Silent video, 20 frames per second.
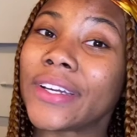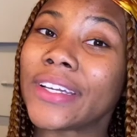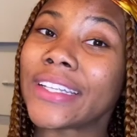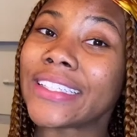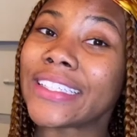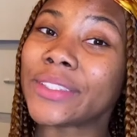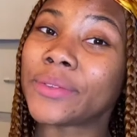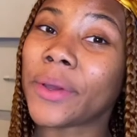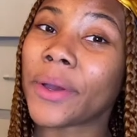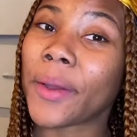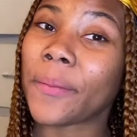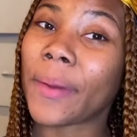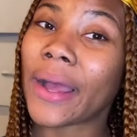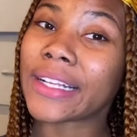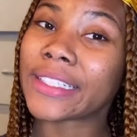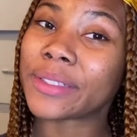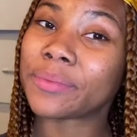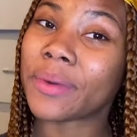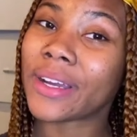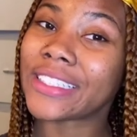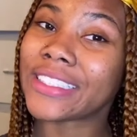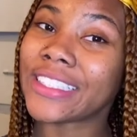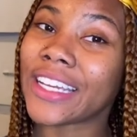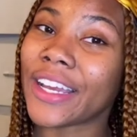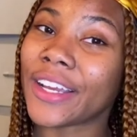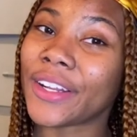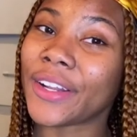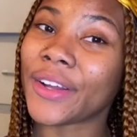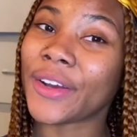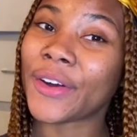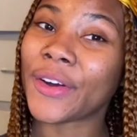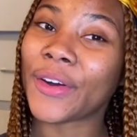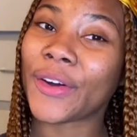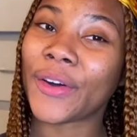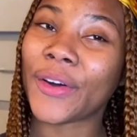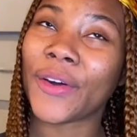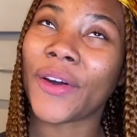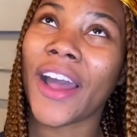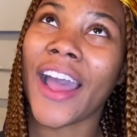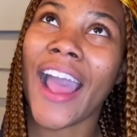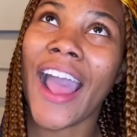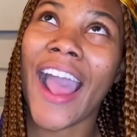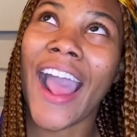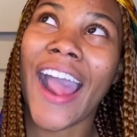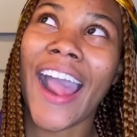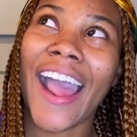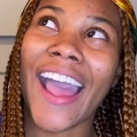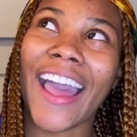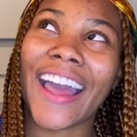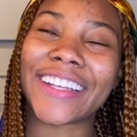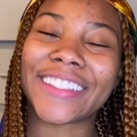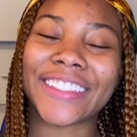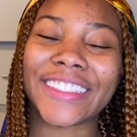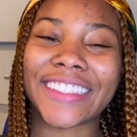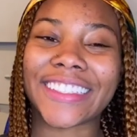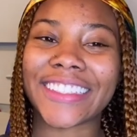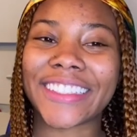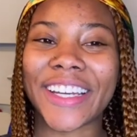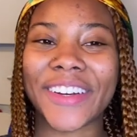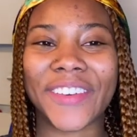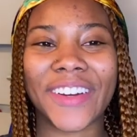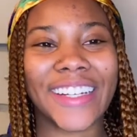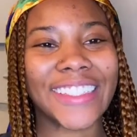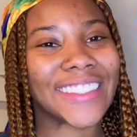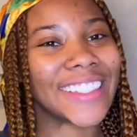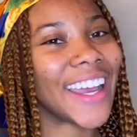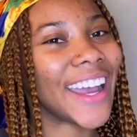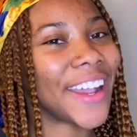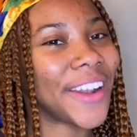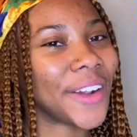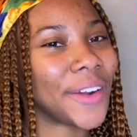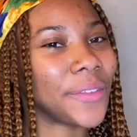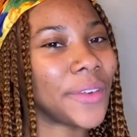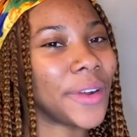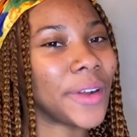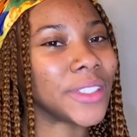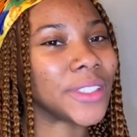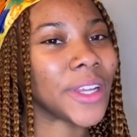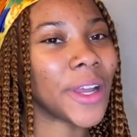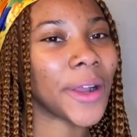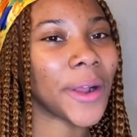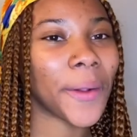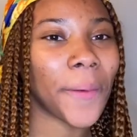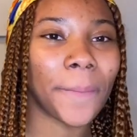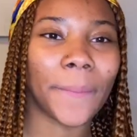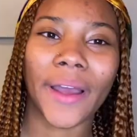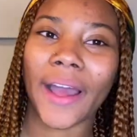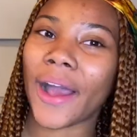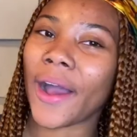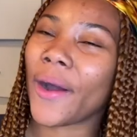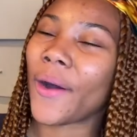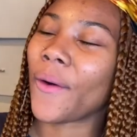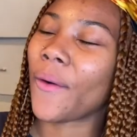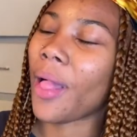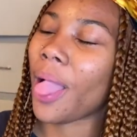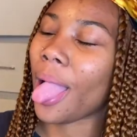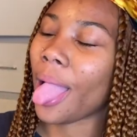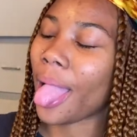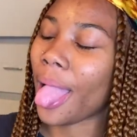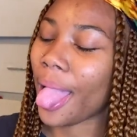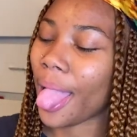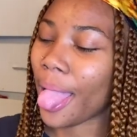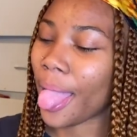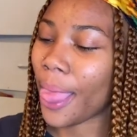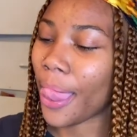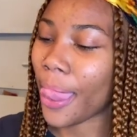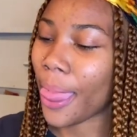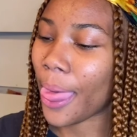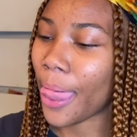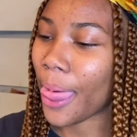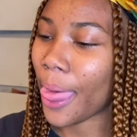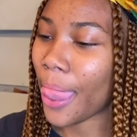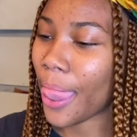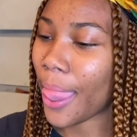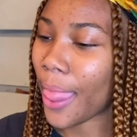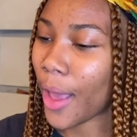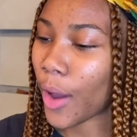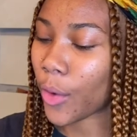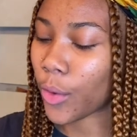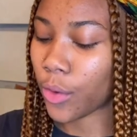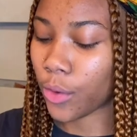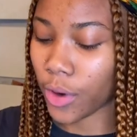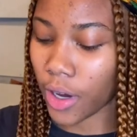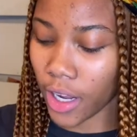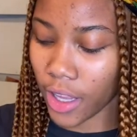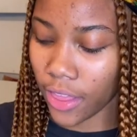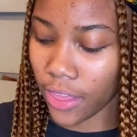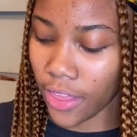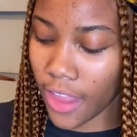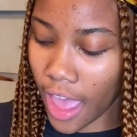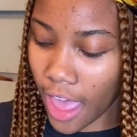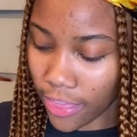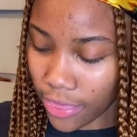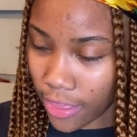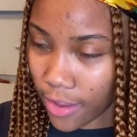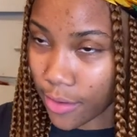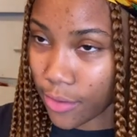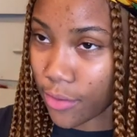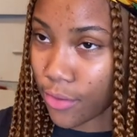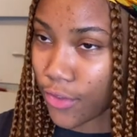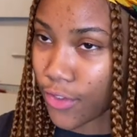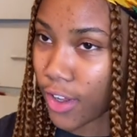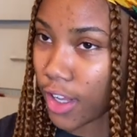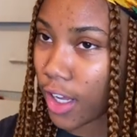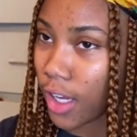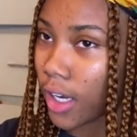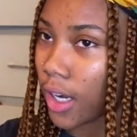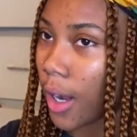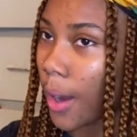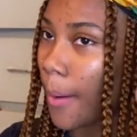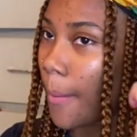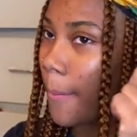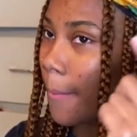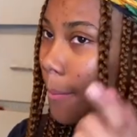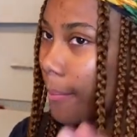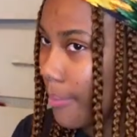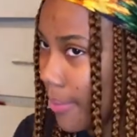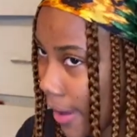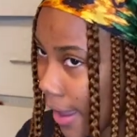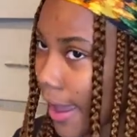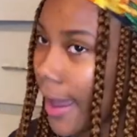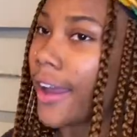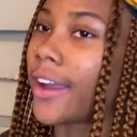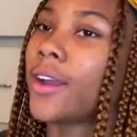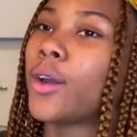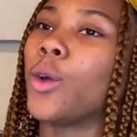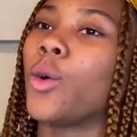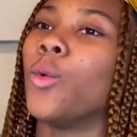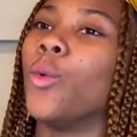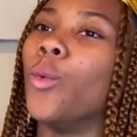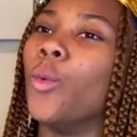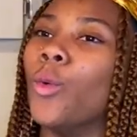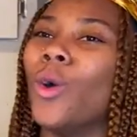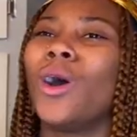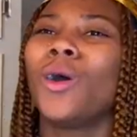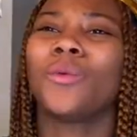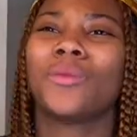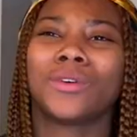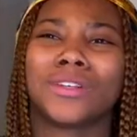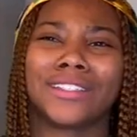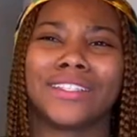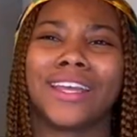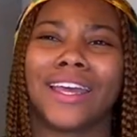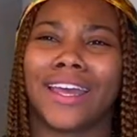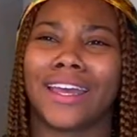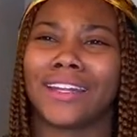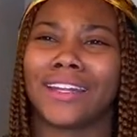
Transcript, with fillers: Please welcome back to my channel. As you can tell by the title, we're gonna be talking about and run that the fuck back. What was that?